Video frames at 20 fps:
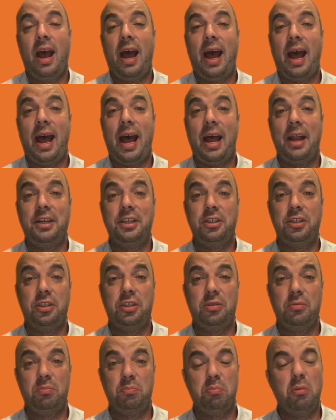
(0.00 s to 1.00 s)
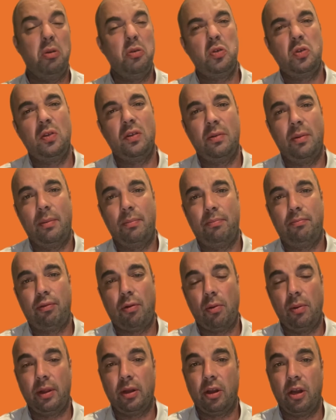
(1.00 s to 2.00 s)
And most of them are
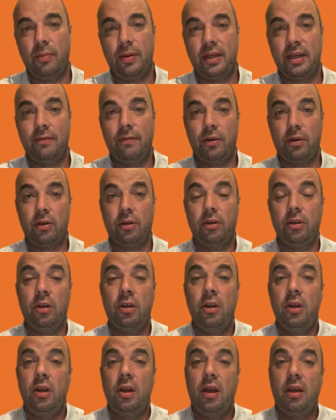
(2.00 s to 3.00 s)
probably going to be difficult,